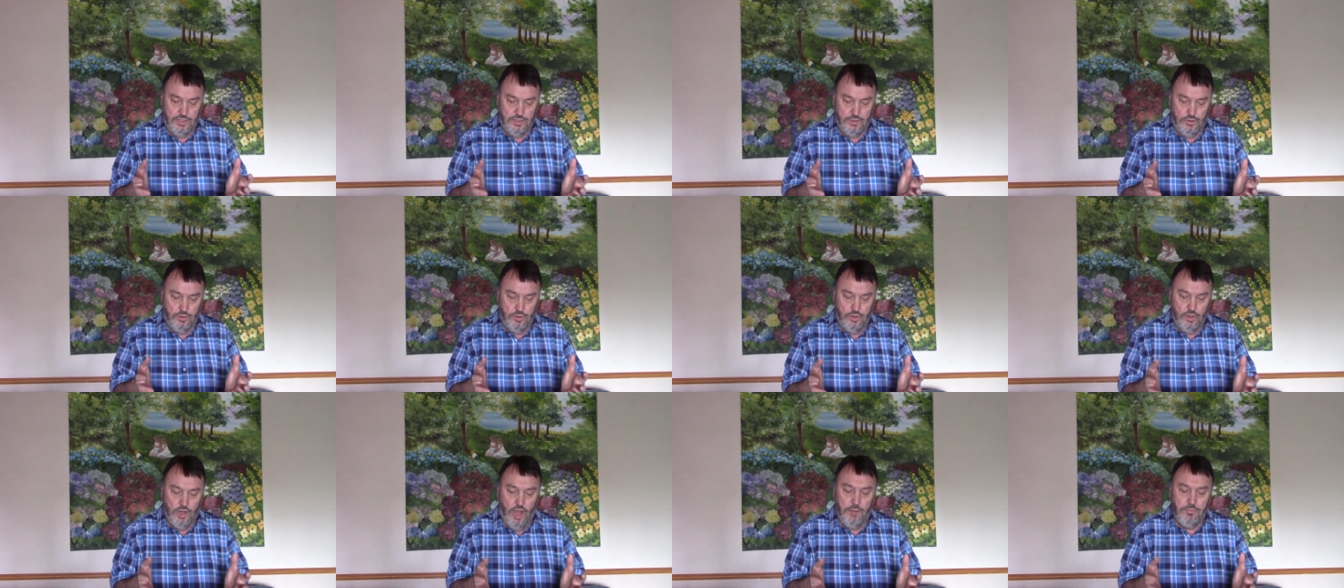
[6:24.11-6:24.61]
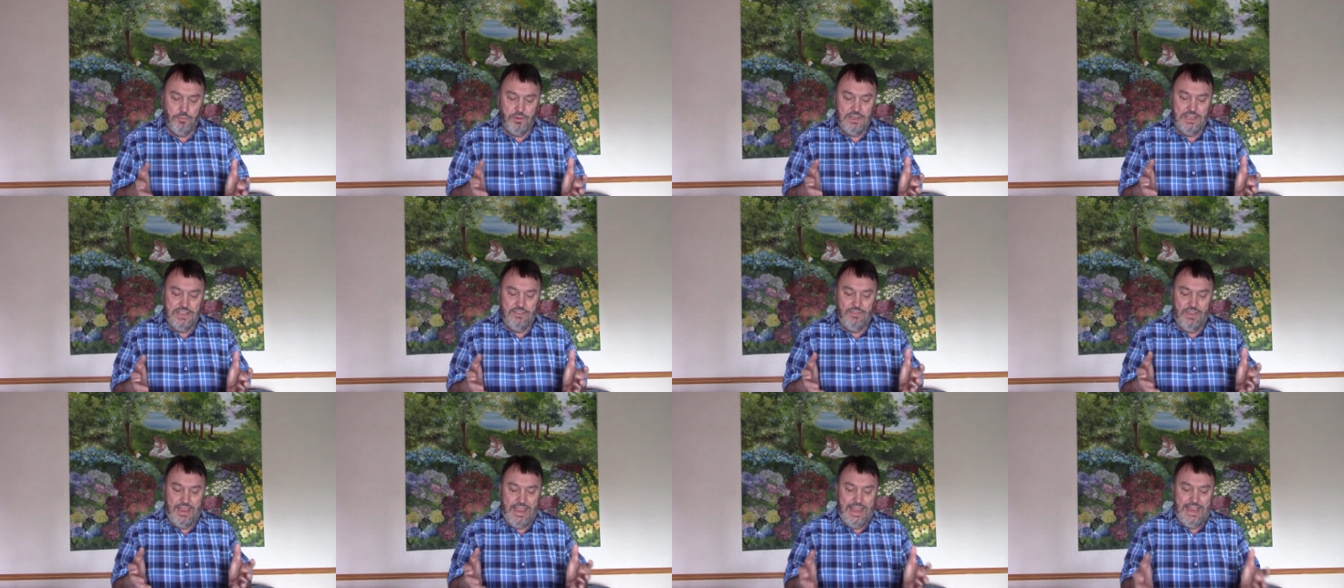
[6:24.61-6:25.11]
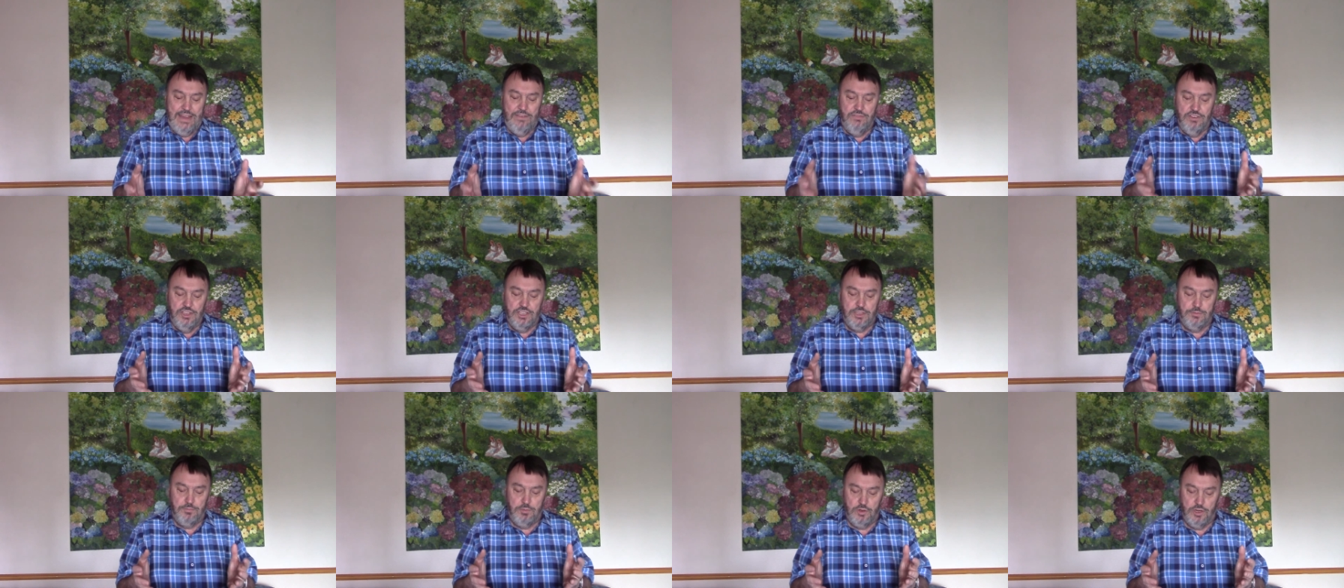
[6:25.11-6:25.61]
Do not believe every
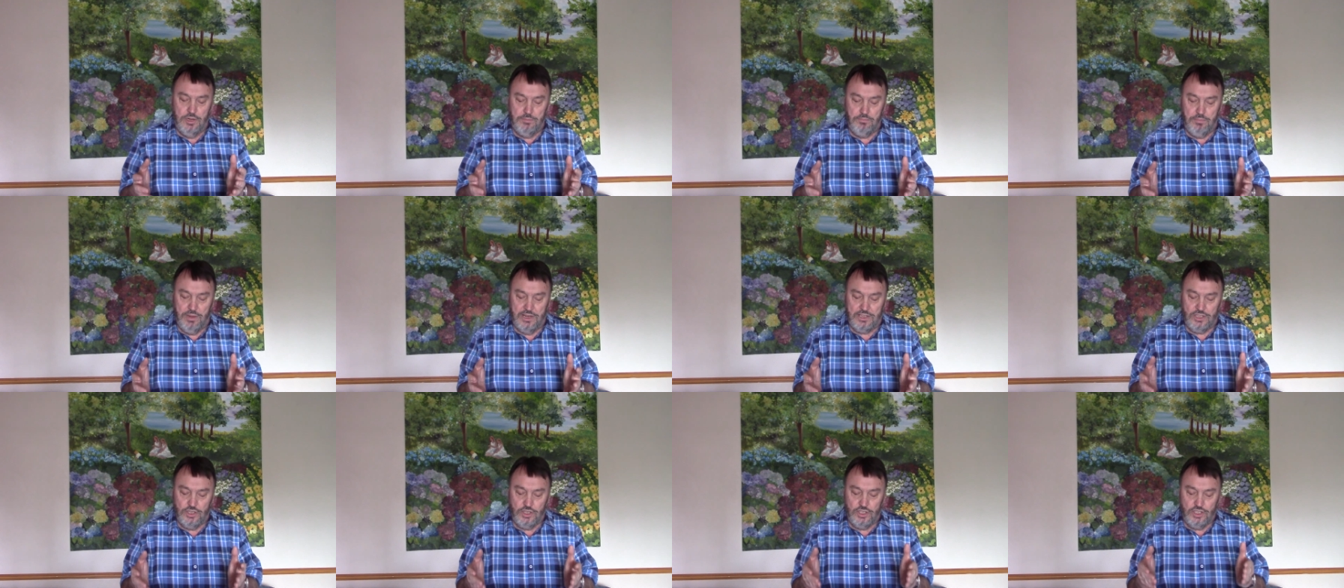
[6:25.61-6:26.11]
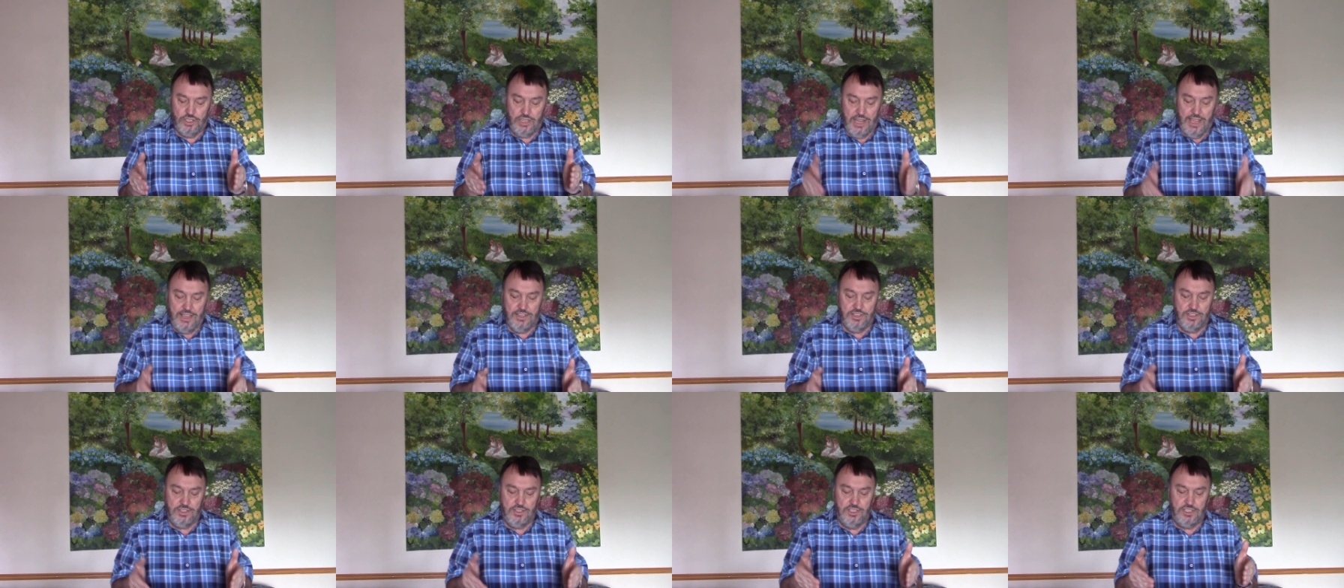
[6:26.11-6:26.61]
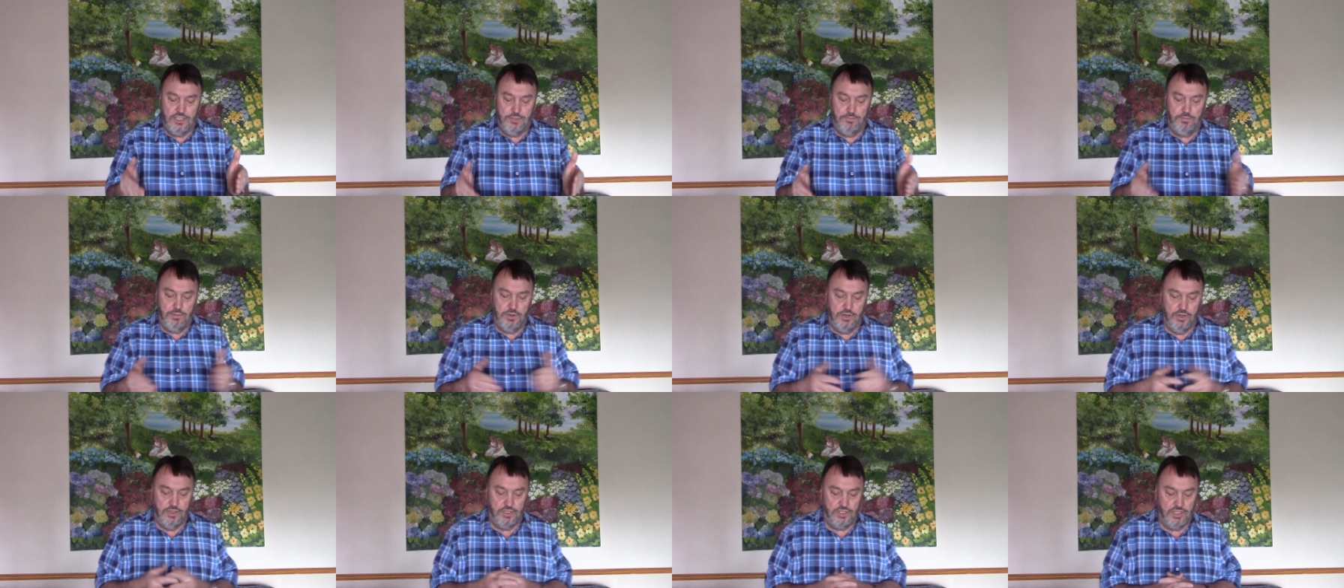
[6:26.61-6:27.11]
spirit, but test the
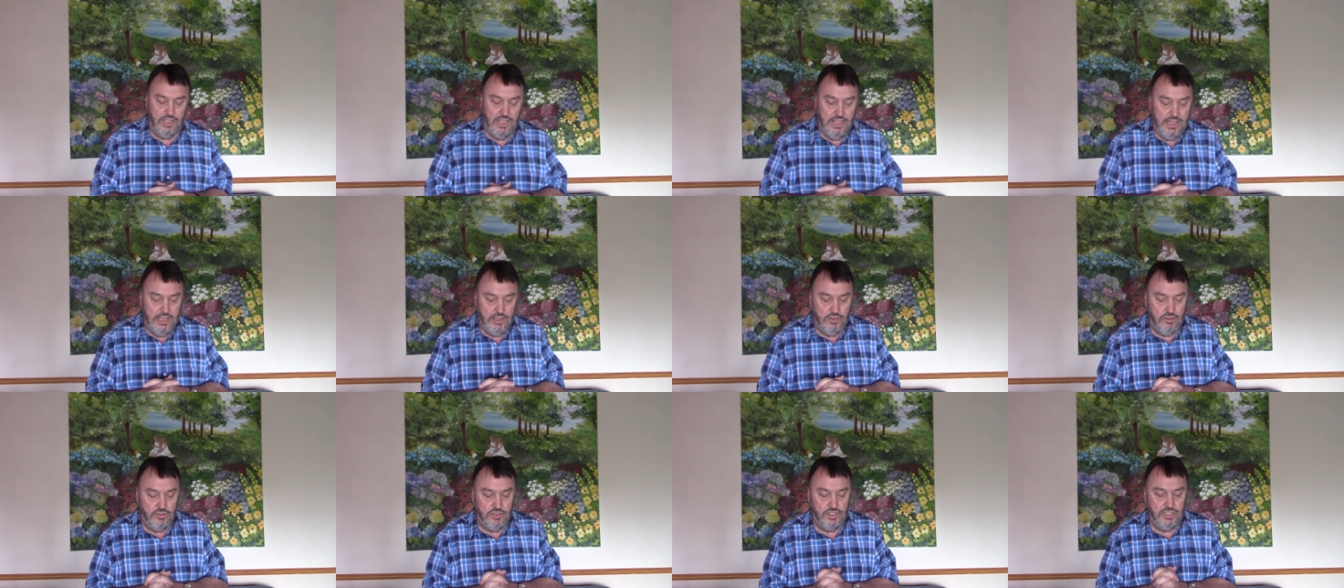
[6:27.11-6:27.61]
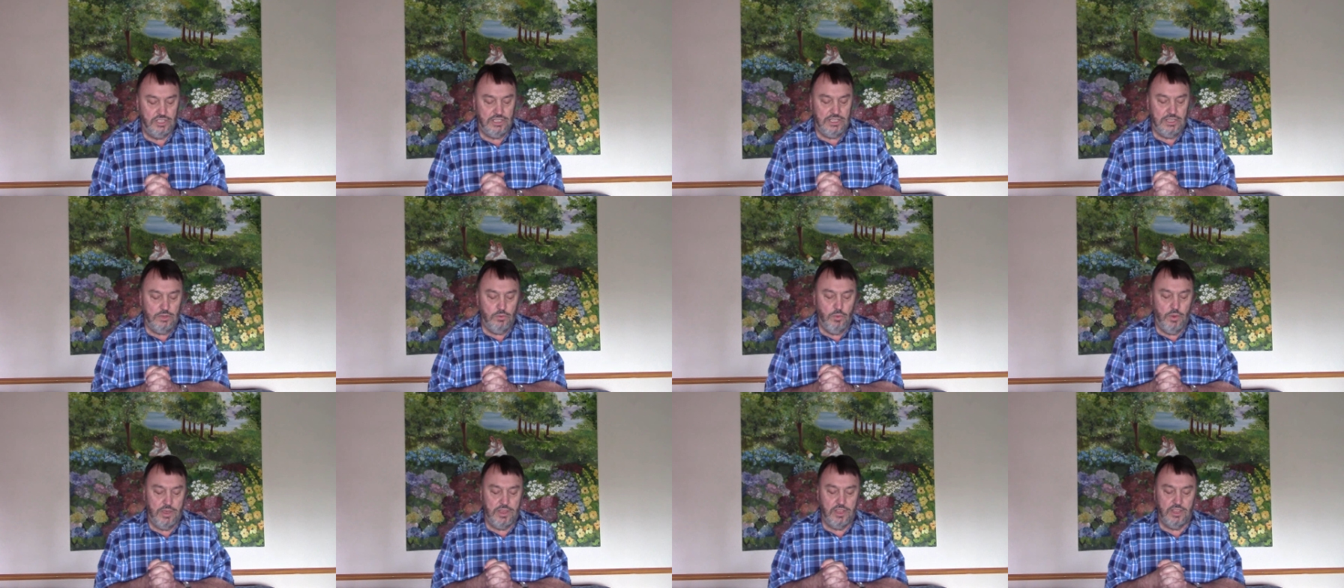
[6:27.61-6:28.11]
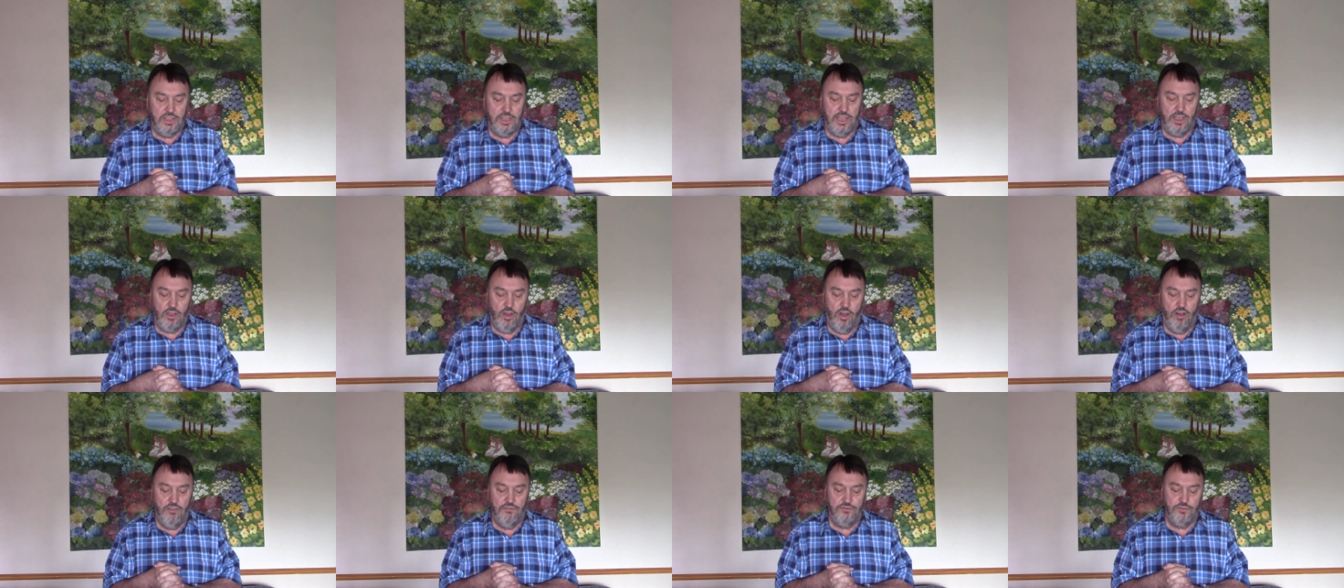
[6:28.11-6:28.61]
spirits to see whether they
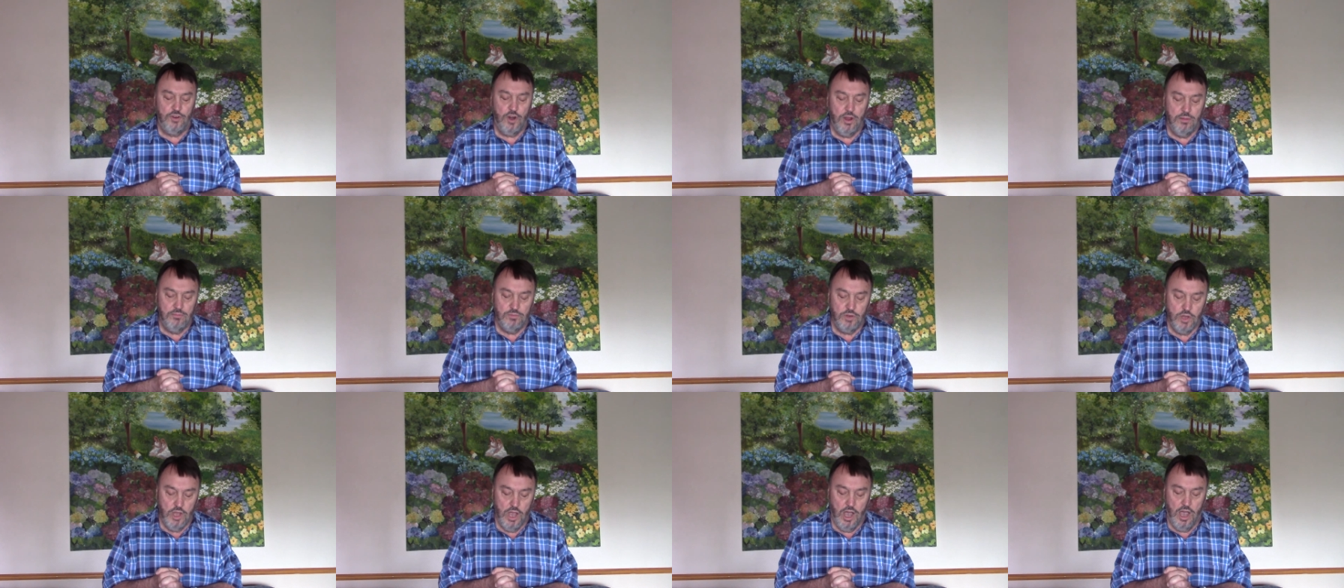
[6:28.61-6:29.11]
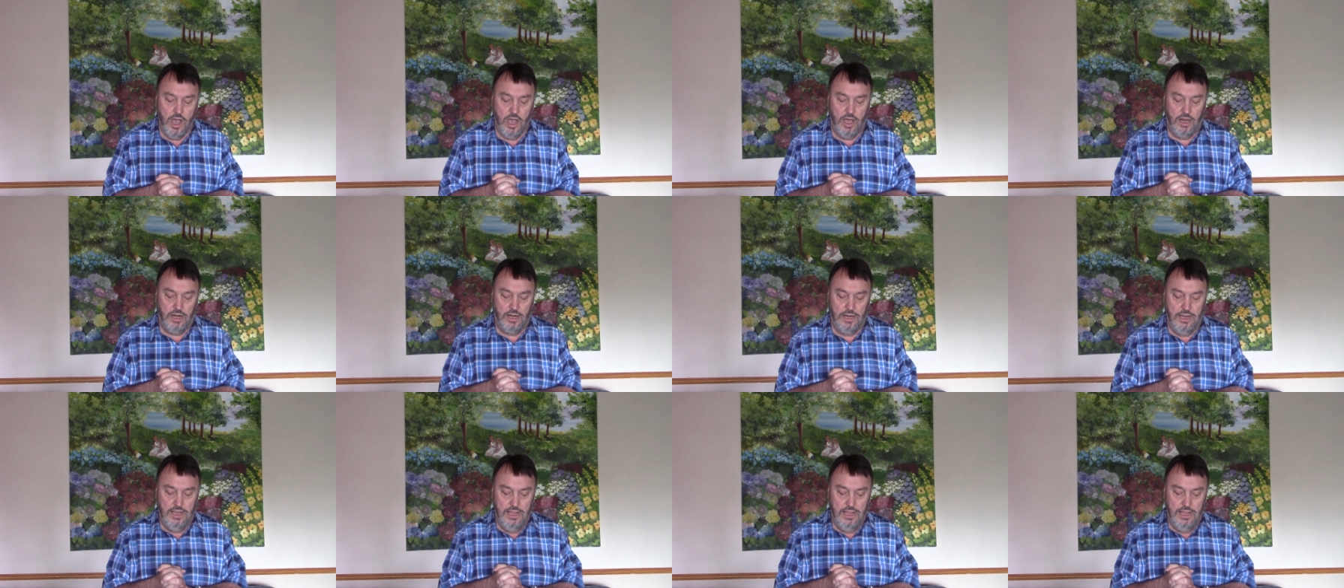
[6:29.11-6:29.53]
are from God